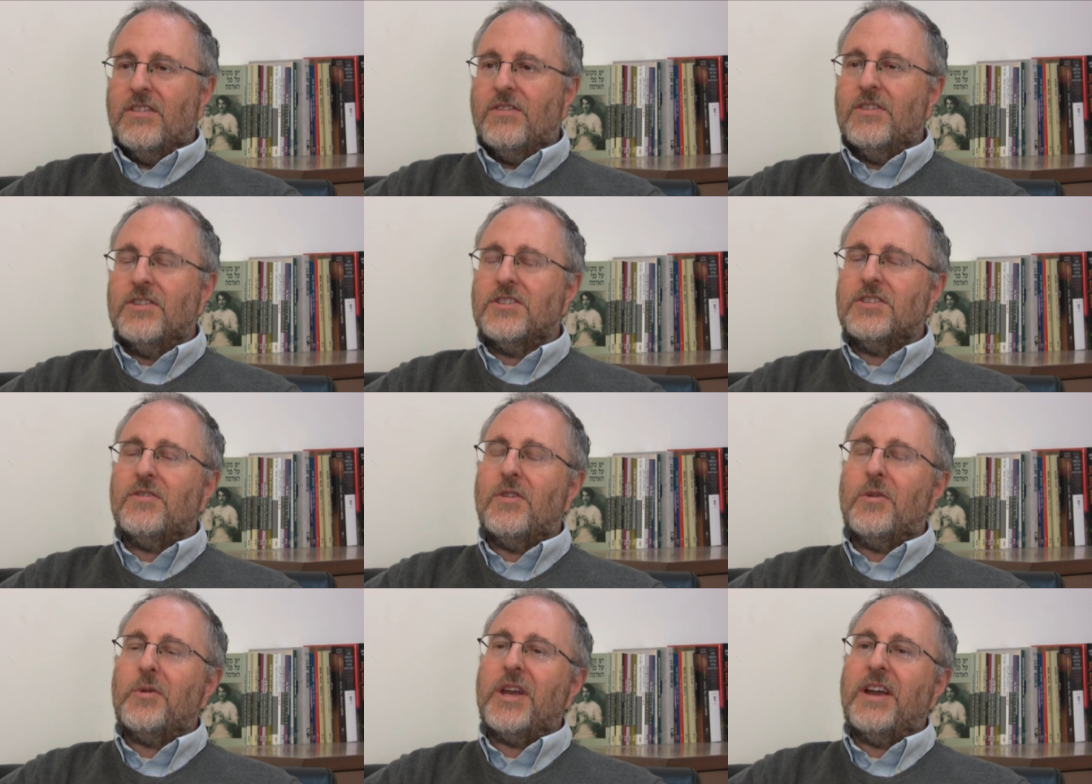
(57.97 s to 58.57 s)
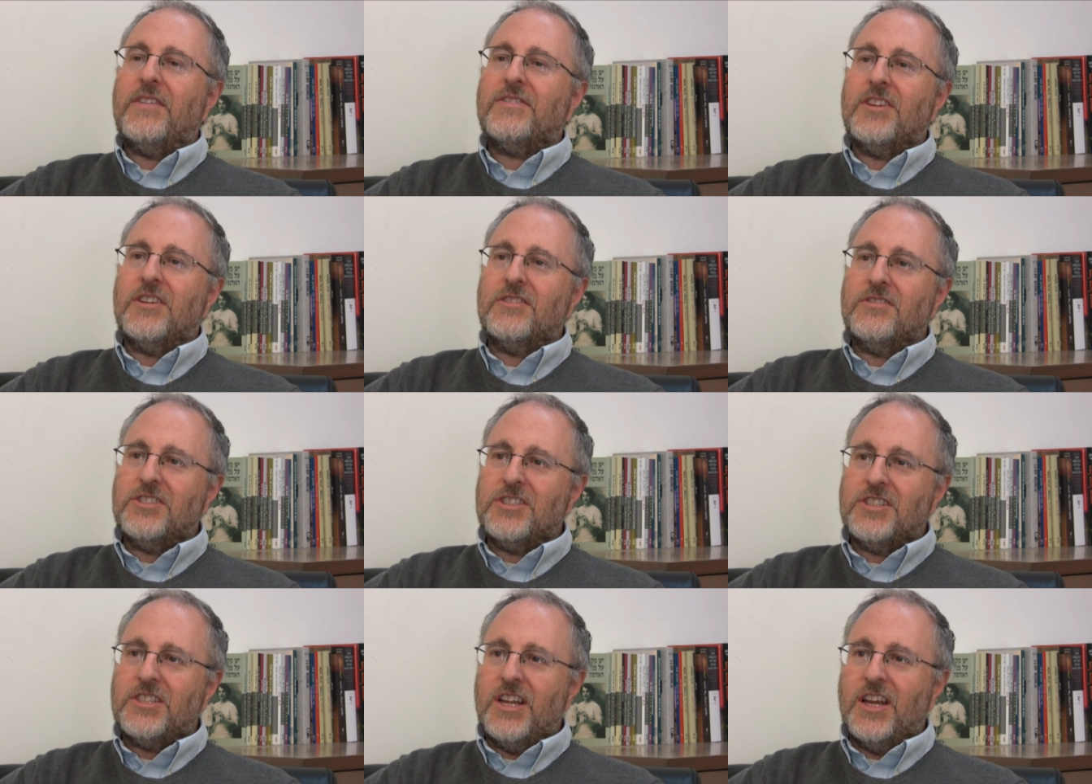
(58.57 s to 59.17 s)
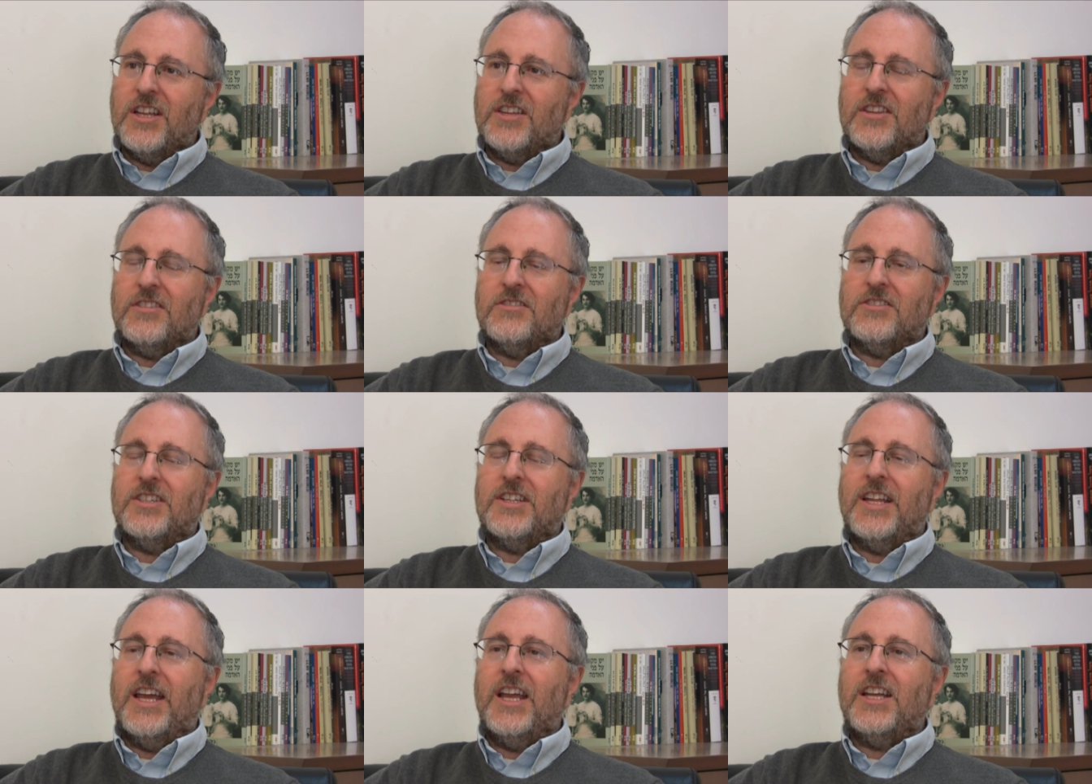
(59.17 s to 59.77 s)
First of all, we have to understand that
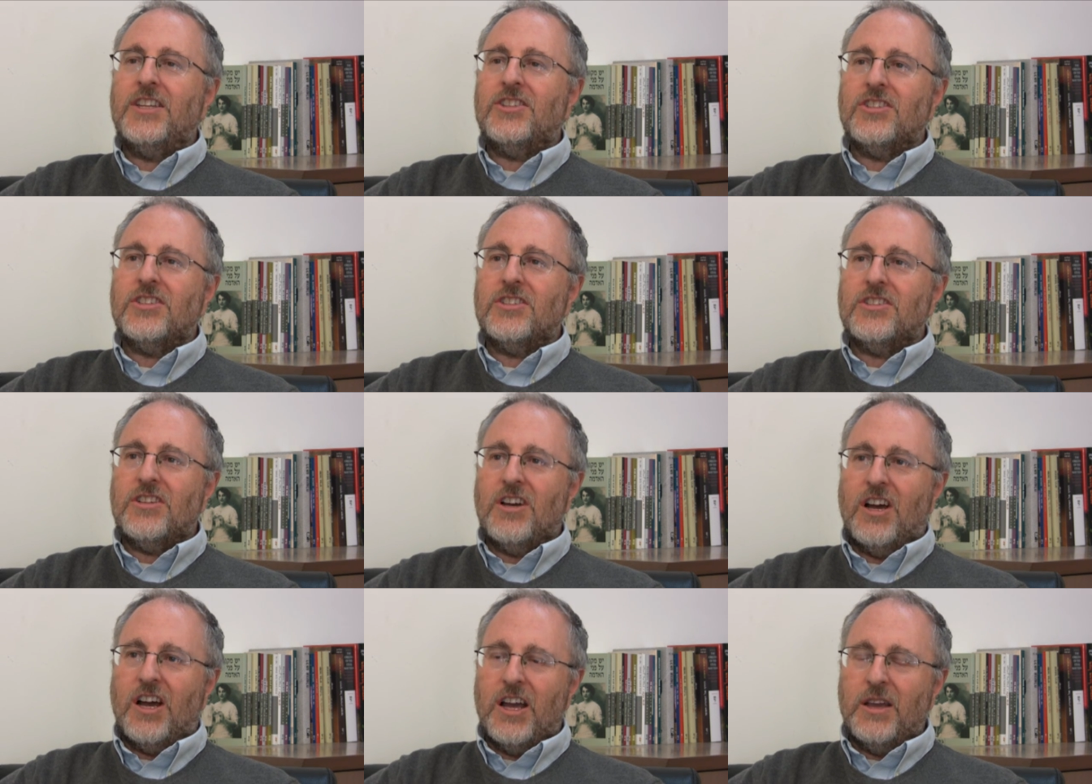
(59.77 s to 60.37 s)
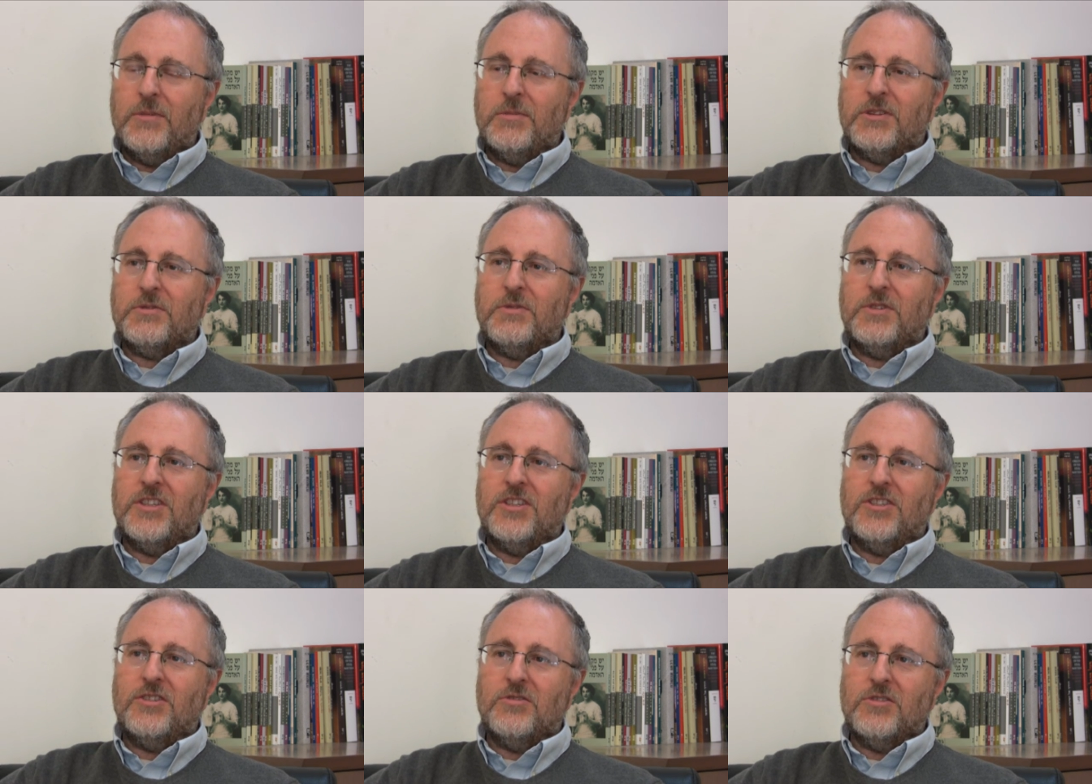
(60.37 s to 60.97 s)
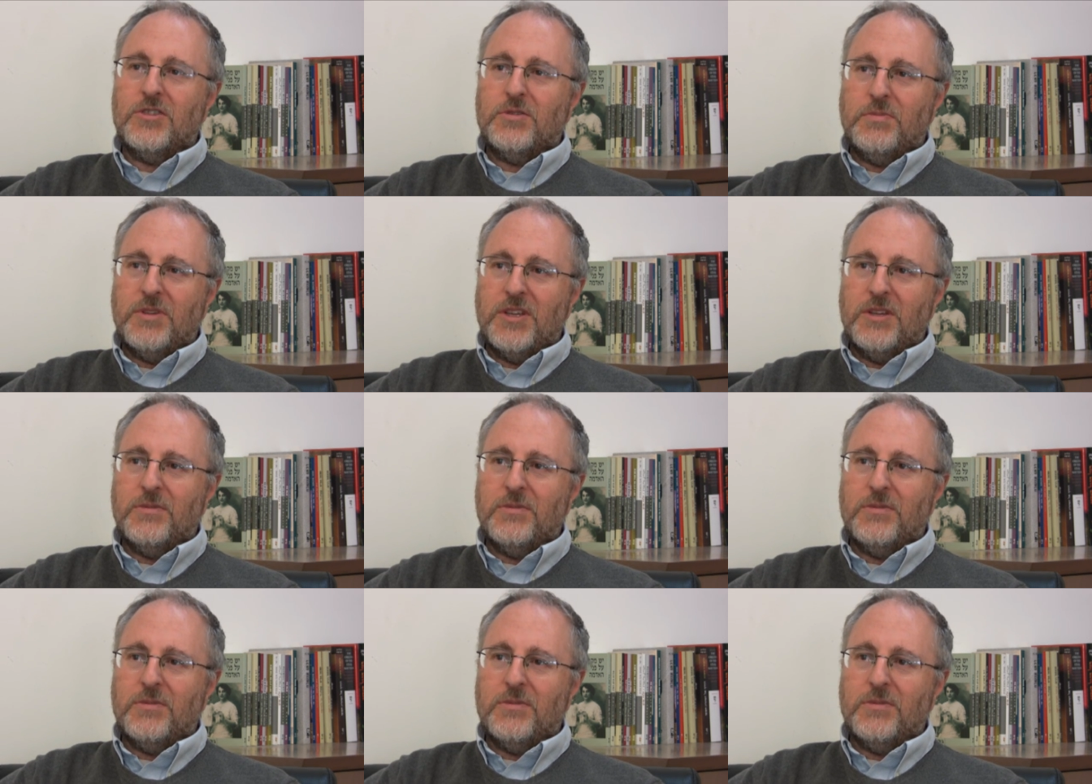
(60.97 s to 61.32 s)
there's an ancient tie between the Jewish